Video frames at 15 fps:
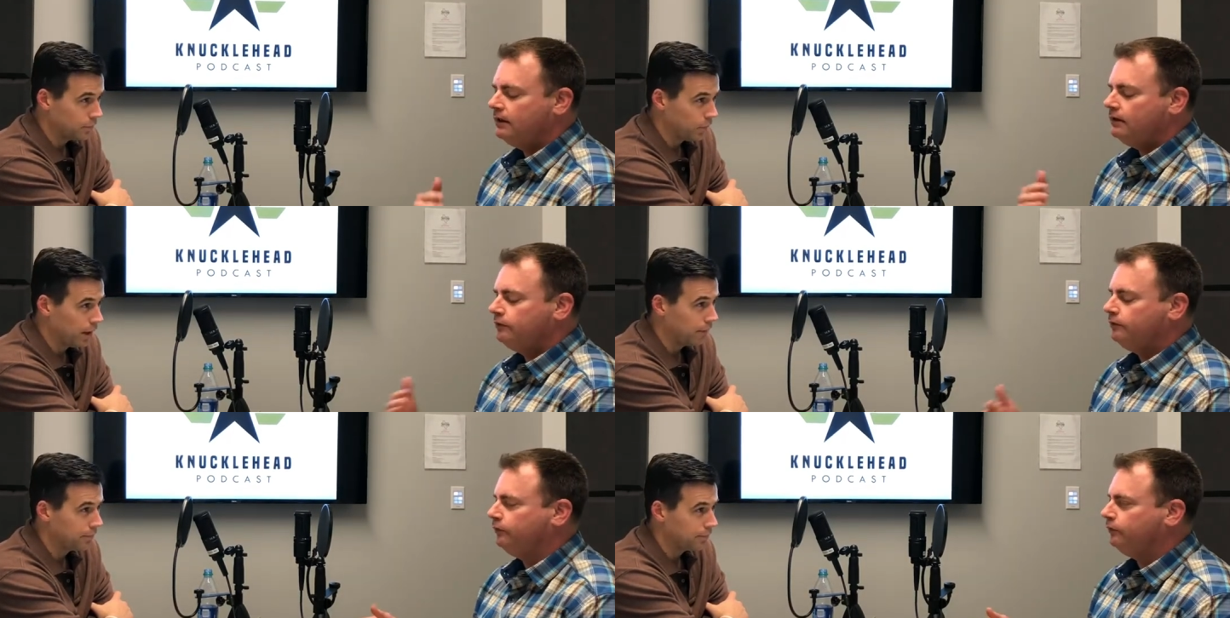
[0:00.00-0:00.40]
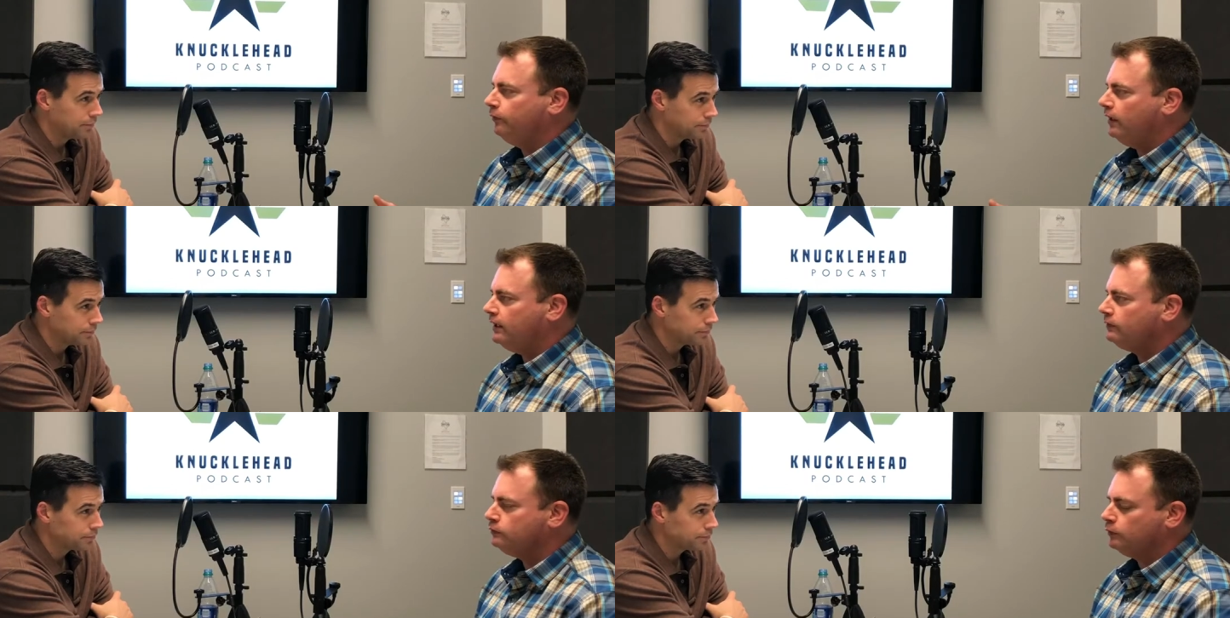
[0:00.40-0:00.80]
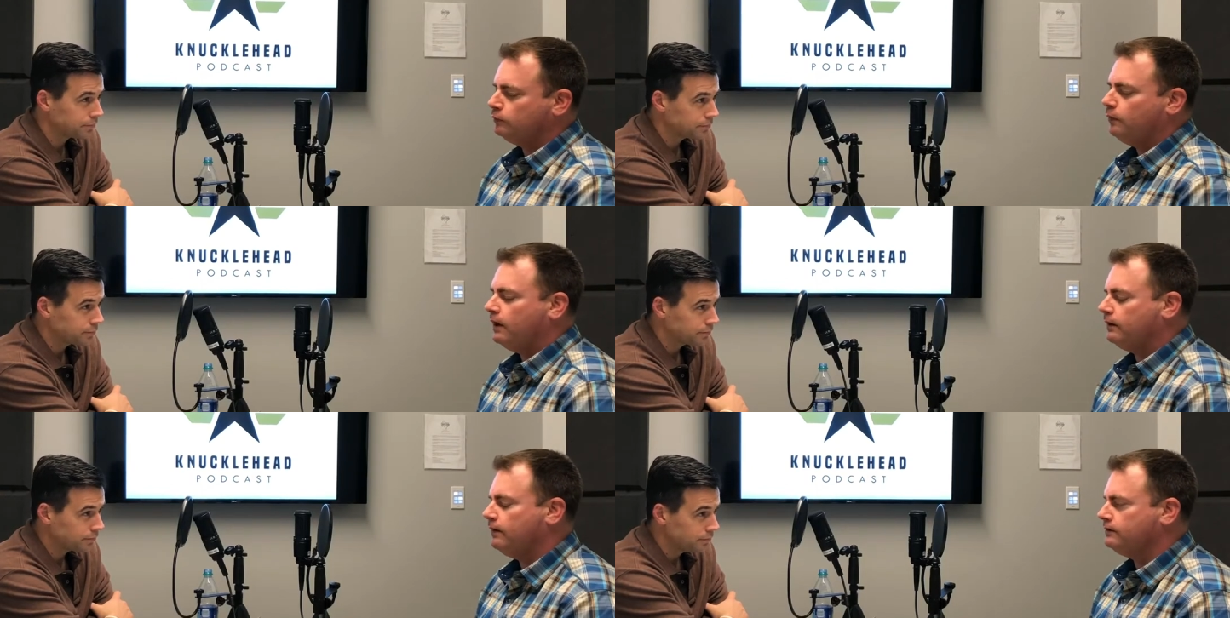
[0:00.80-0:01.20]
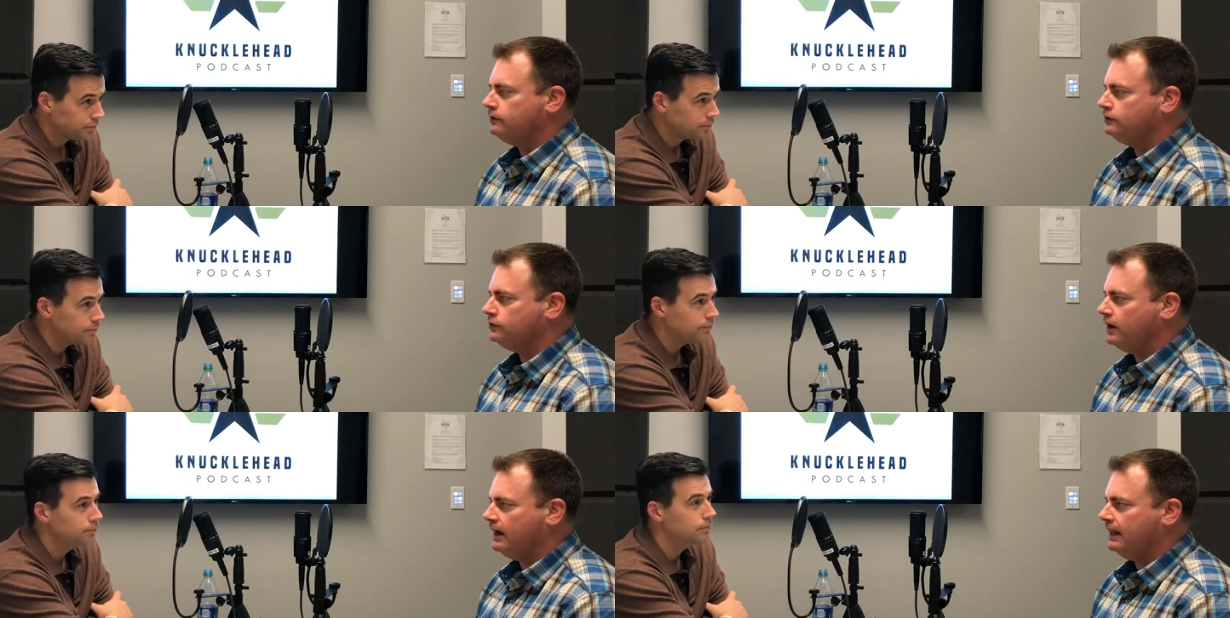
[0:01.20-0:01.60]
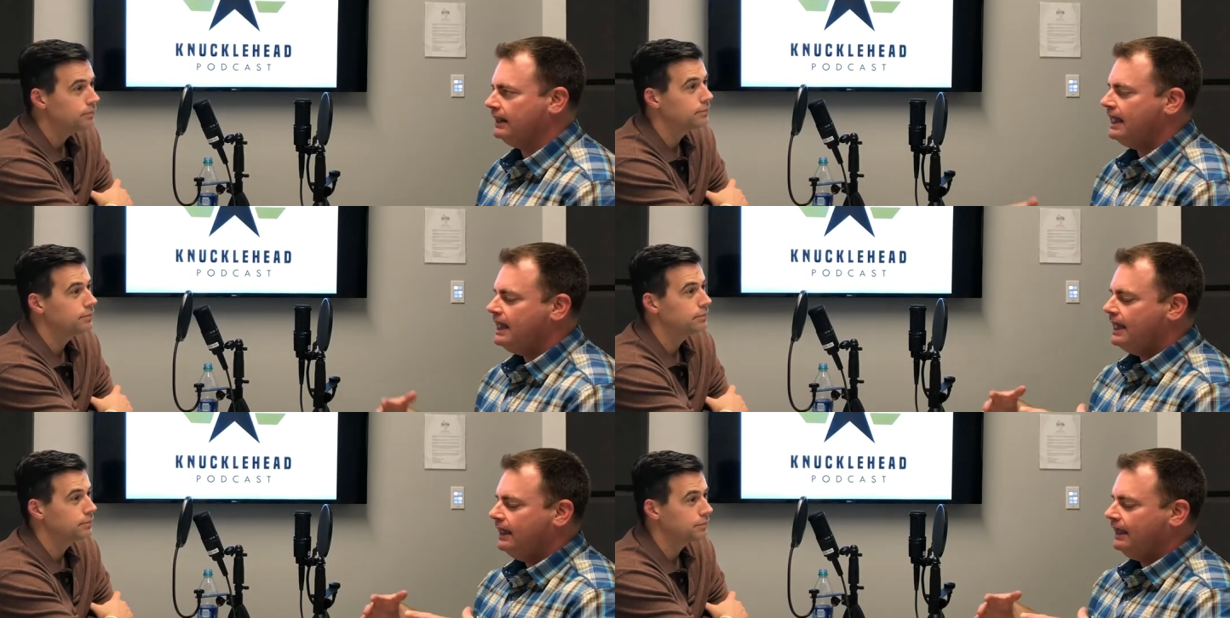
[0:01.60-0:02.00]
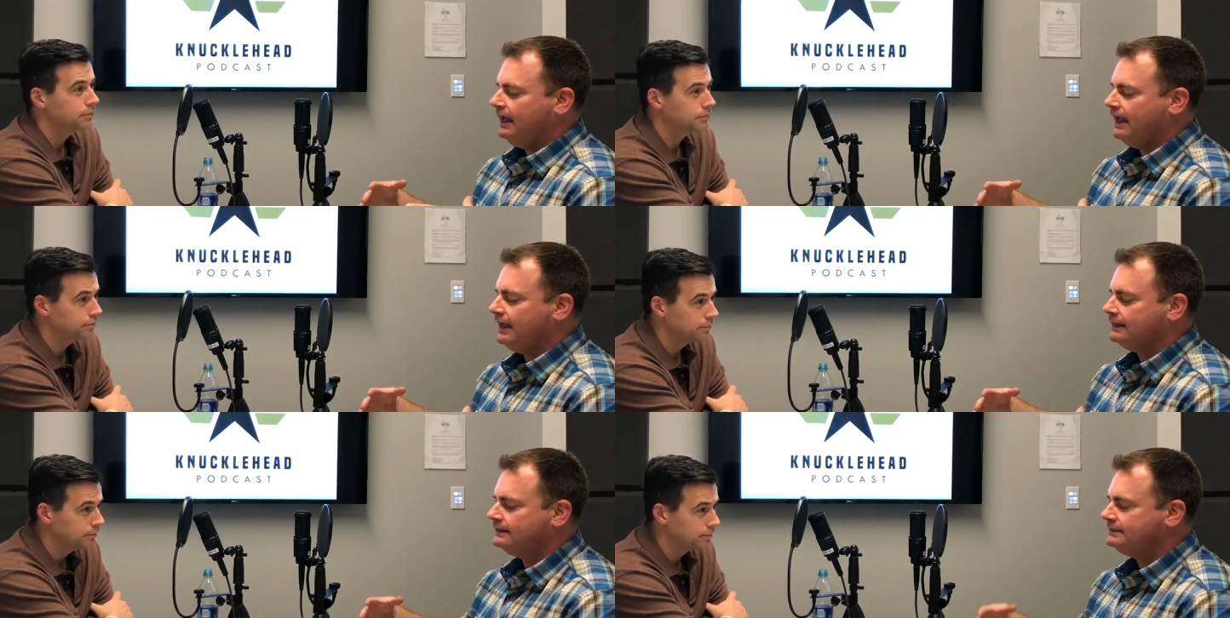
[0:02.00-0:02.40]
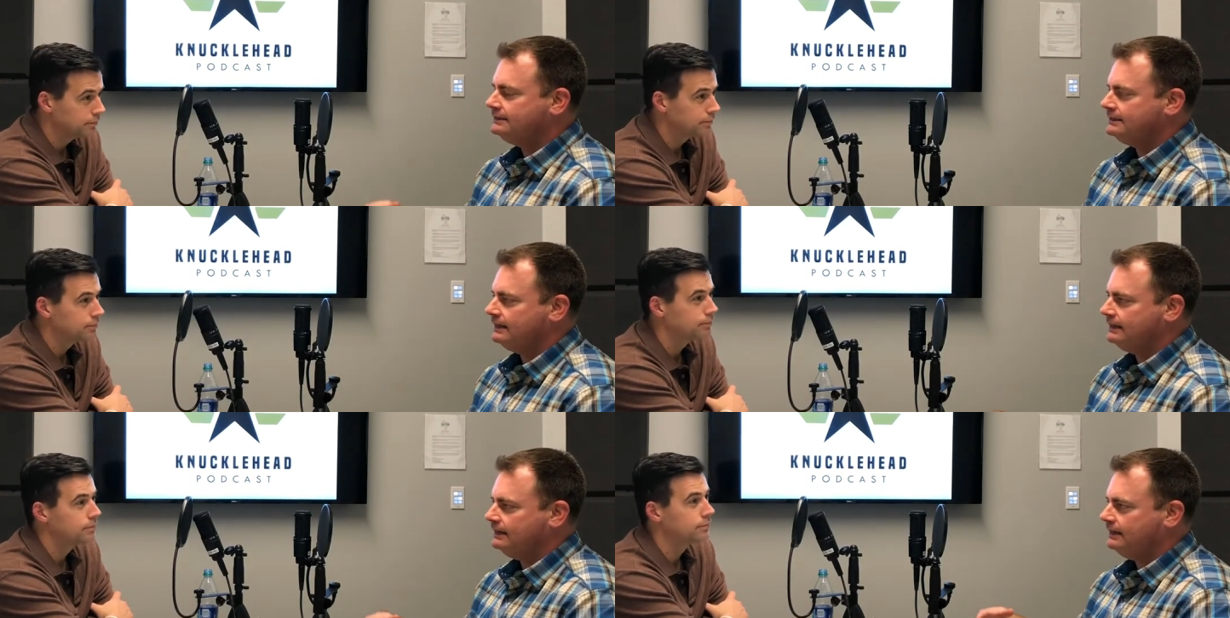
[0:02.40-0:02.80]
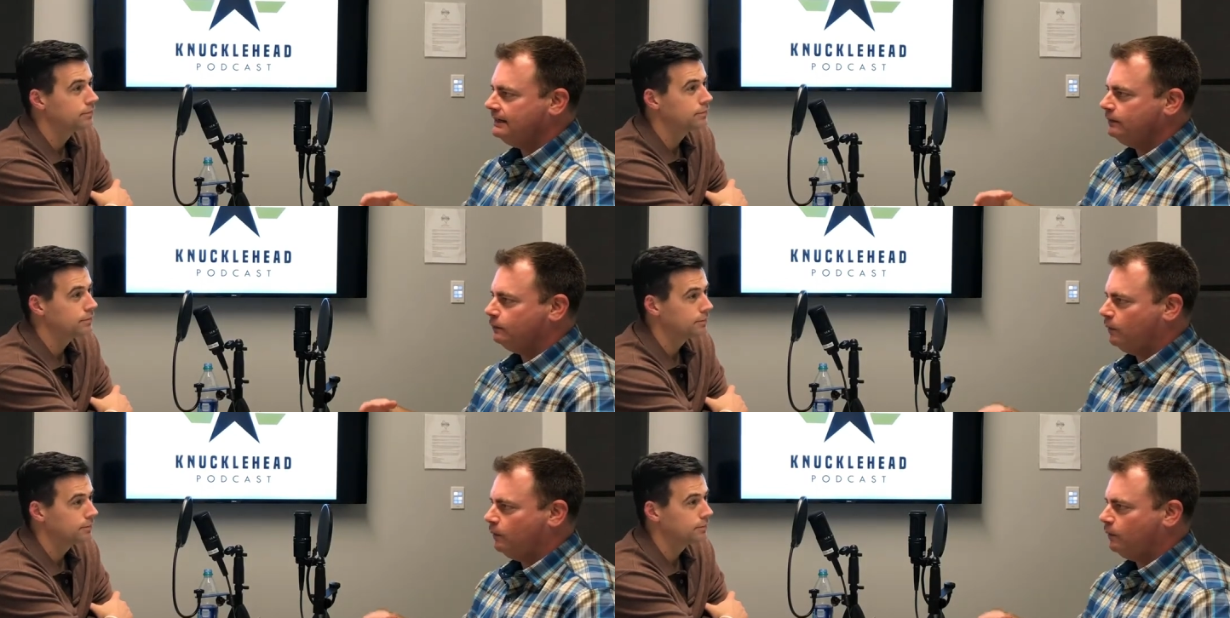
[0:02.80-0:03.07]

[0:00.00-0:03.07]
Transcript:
Speaker 1: Wow. Flood, swift water rescue training, and city